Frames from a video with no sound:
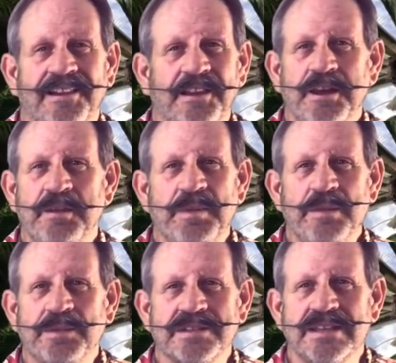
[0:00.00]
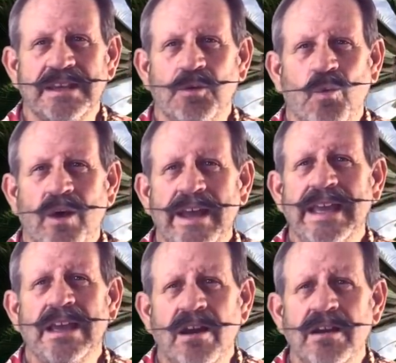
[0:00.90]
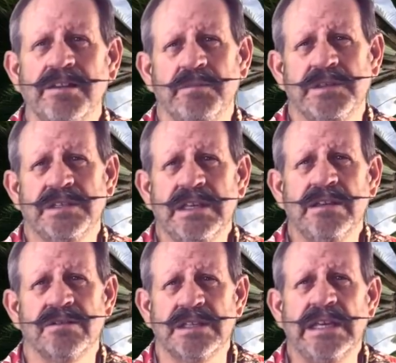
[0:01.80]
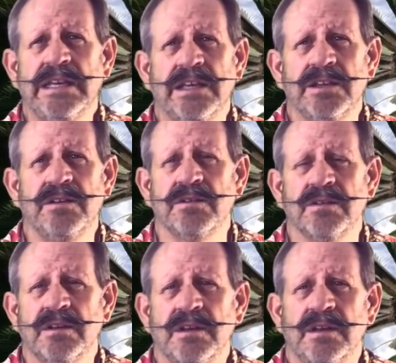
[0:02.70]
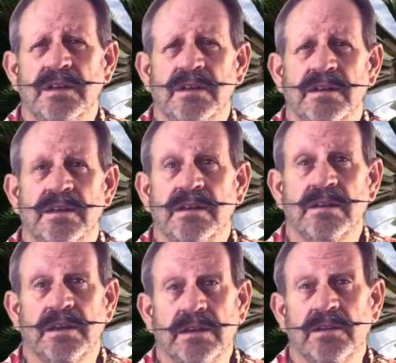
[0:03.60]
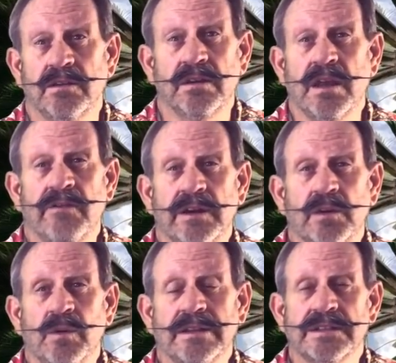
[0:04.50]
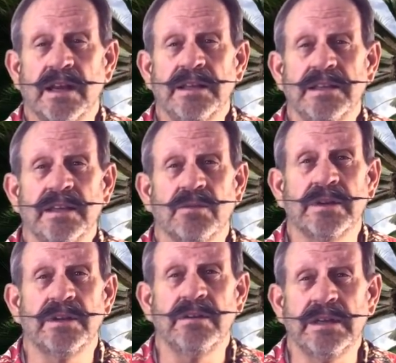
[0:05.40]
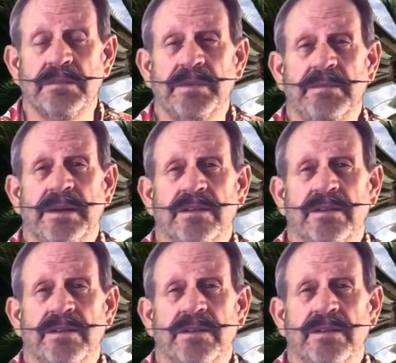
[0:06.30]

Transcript: a lot of people say, why aren't the mosquitoes eating you? You're covered in welts. And i tell you, when you get bit by